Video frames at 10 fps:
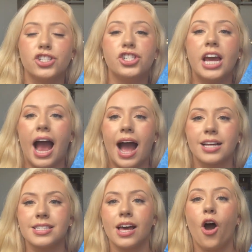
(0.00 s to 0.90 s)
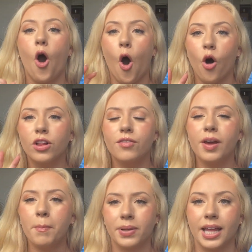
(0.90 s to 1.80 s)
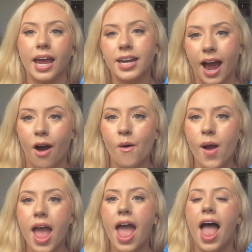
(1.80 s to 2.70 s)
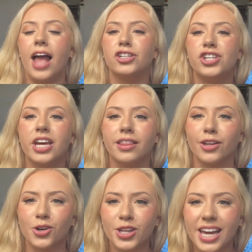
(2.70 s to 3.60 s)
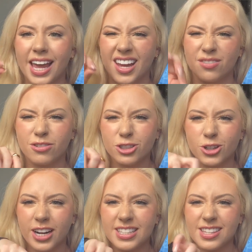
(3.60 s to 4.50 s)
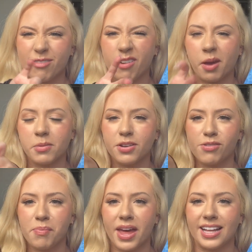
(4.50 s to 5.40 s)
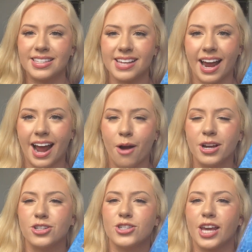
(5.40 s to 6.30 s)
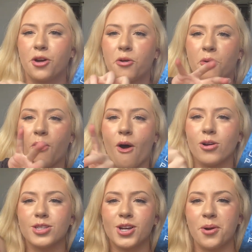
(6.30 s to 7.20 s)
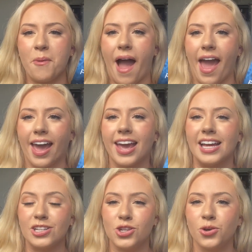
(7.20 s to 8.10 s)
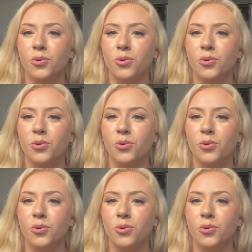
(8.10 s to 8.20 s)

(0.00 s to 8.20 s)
She has all of it planned out, and she literally infiltrates the family from the inside out and just like crawls her way into